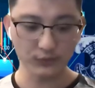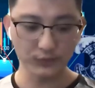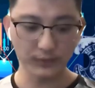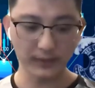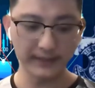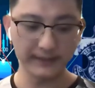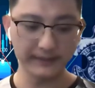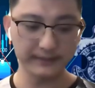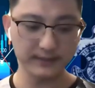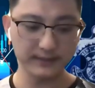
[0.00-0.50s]

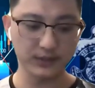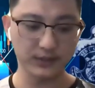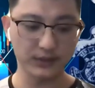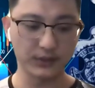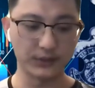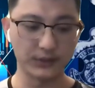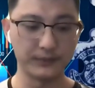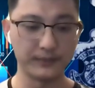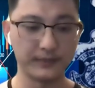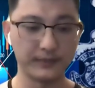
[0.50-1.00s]
right?
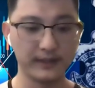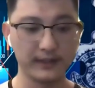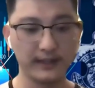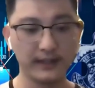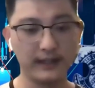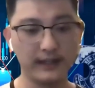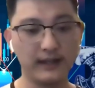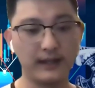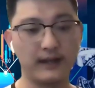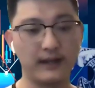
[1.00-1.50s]
So,
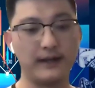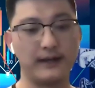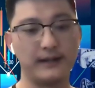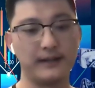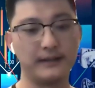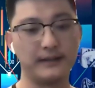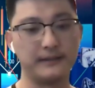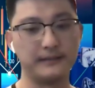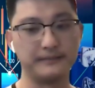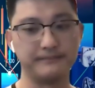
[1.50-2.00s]

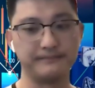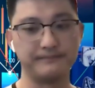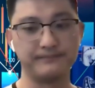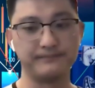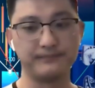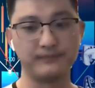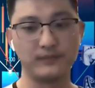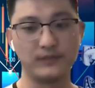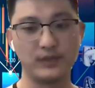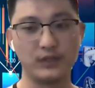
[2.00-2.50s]

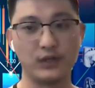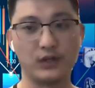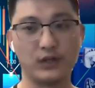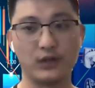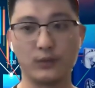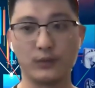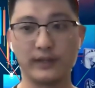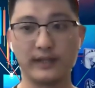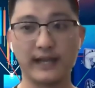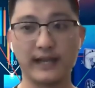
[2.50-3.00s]

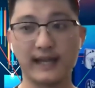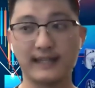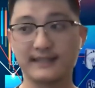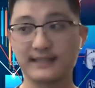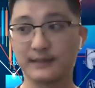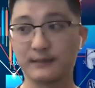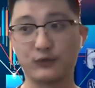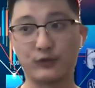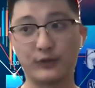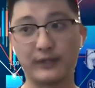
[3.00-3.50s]
we had
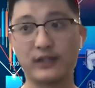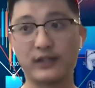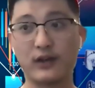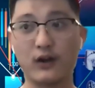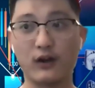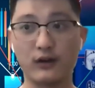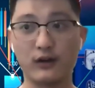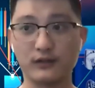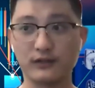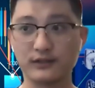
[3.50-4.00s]
some great
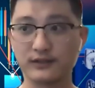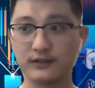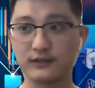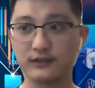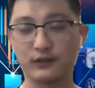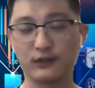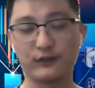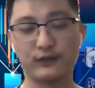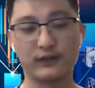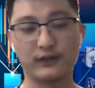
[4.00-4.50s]
calls
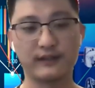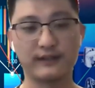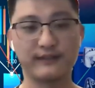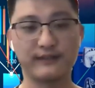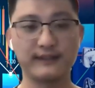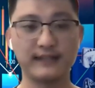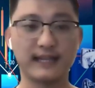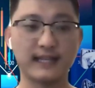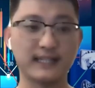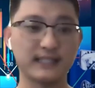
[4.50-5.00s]
over
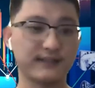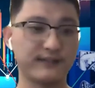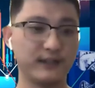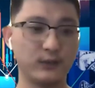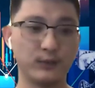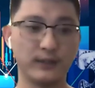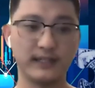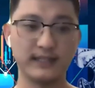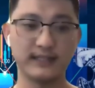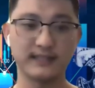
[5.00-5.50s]
the last
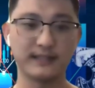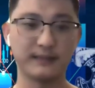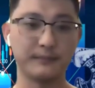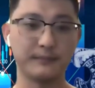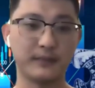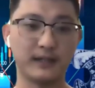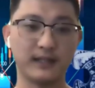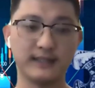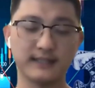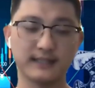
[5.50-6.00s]
few weeks and
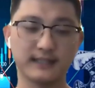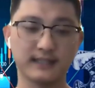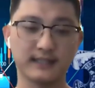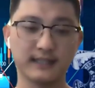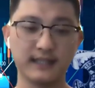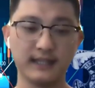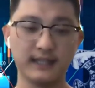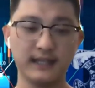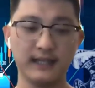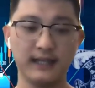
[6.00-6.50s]
months.
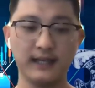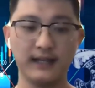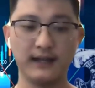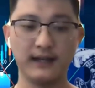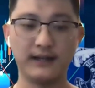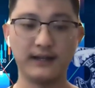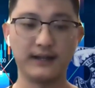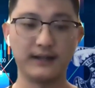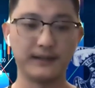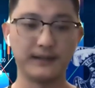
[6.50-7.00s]

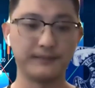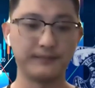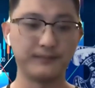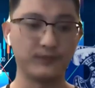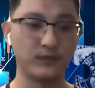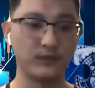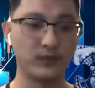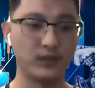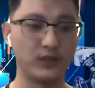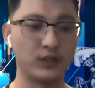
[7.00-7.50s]

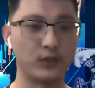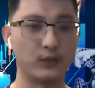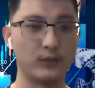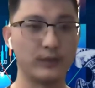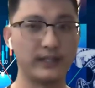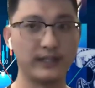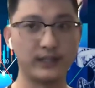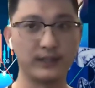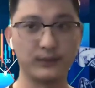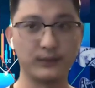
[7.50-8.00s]

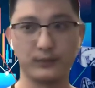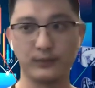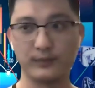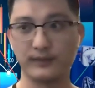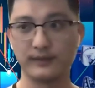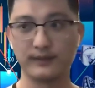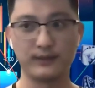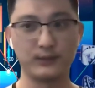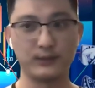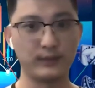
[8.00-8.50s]
We
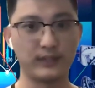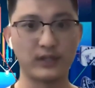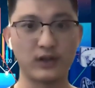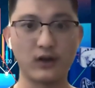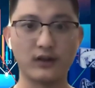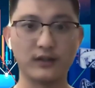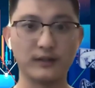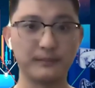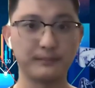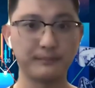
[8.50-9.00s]

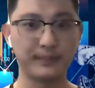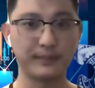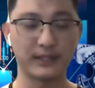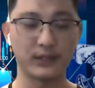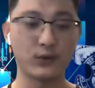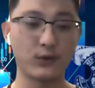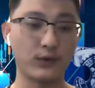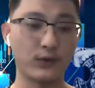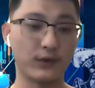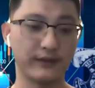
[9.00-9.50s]
called
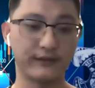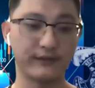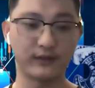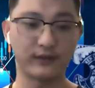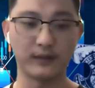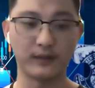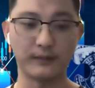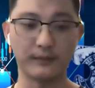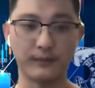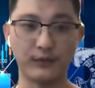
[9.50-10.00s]
Bitcoin
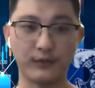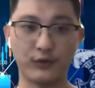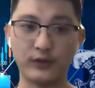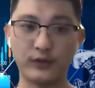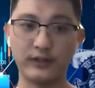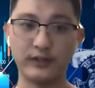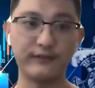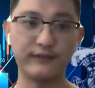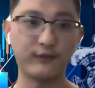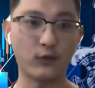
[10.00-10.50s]
from
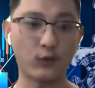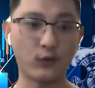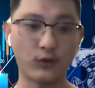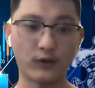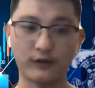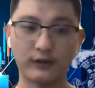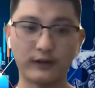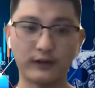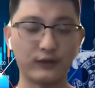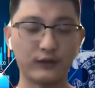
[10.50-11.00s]

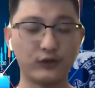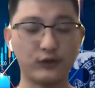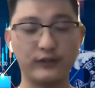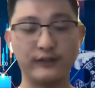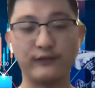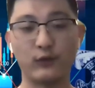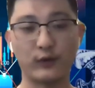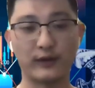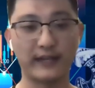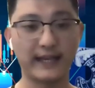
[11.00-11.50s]
around
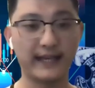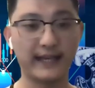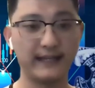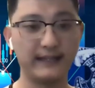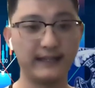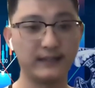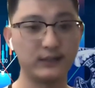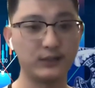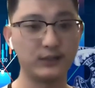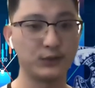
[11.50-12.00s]

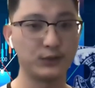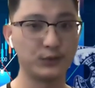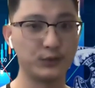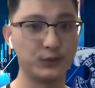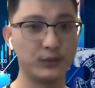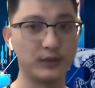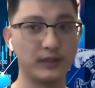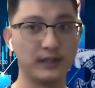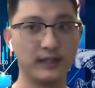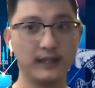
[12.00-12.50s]
34K
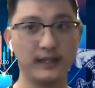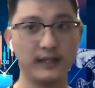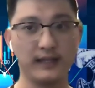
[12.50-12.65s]
to